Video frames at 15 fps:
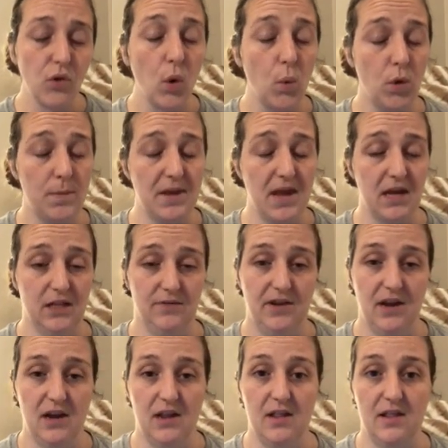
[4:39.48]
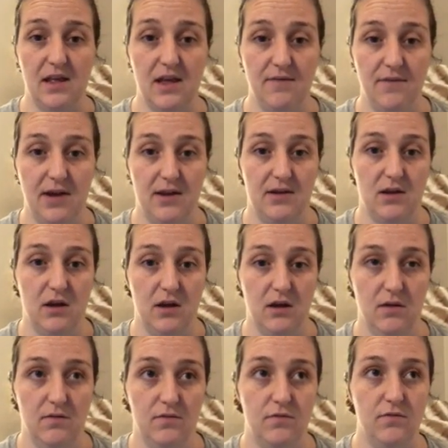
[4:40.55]
would be elevated in the event
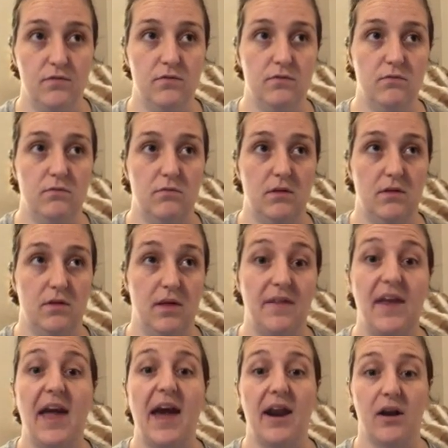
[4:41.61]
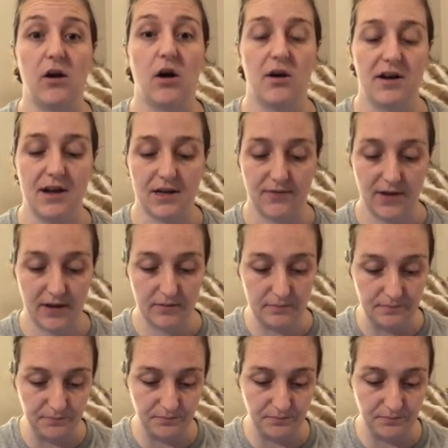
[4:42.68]
of that they had a cardiac event.